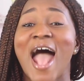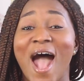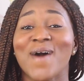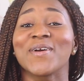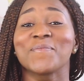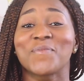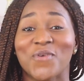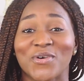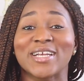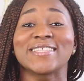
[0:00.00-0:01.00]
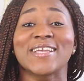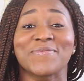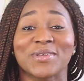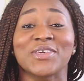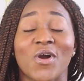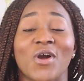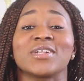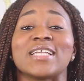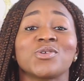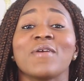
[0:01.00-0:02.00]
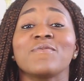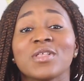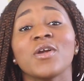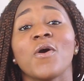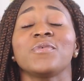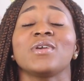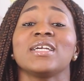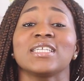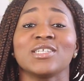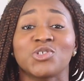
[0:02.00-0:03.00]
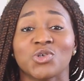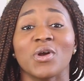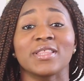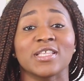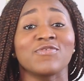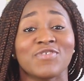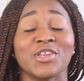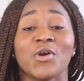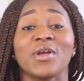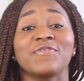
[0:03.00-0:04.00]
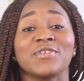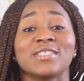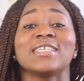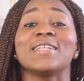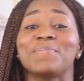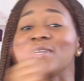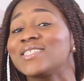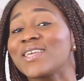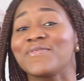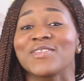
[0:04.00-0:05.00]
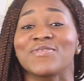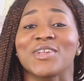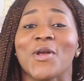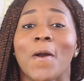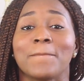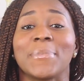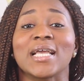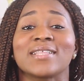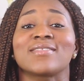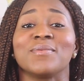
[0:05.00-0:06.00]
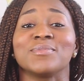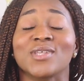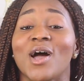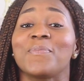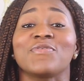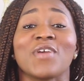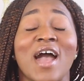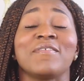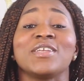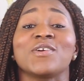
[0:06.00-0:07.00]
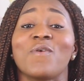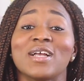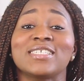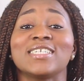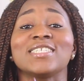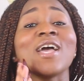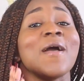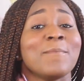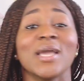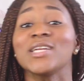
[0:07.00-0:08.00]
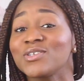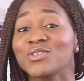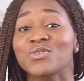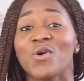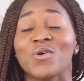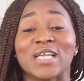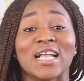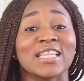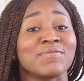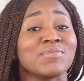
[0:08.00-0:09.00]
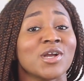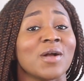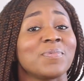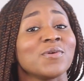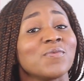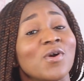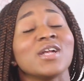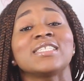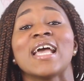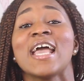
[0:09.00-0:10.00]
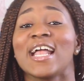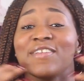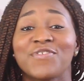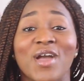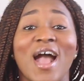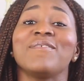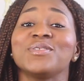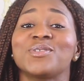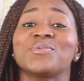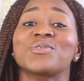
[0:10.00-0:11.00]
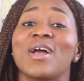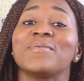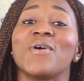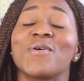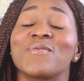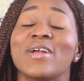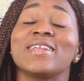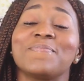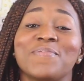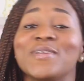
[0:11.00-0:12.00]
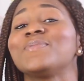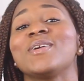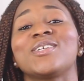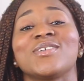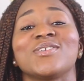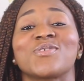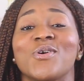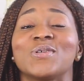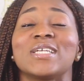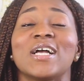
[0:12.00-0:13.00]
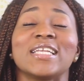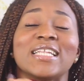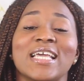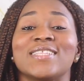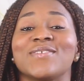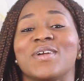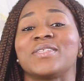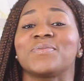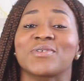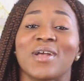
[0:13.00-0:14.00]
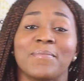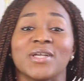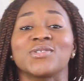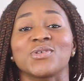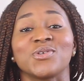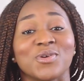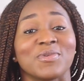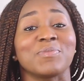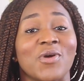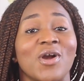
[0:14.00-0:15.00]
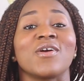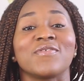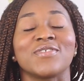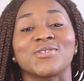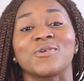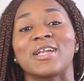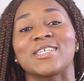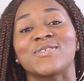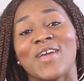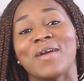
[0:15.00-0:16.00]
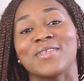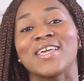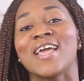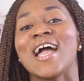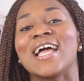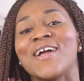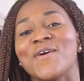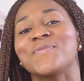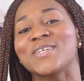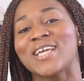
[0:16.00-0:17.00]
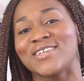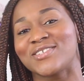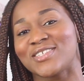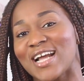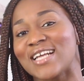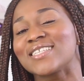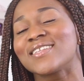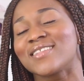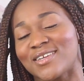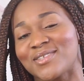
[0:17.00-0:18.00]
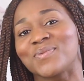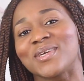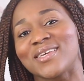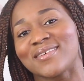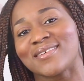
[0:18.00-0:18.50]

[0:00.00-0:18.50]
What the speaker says: how important they really are. So I really hope you guys enjoyed this video. If you did, please give this video a big thumbs up. If you have any questions, make sure to scroll down, leave me a couple of words. And if you haven't subscribed already, please make sure to scroll down and hit the red subscribe button so you can be part of the Sew Addicts family. And I hope to catch you guys next week.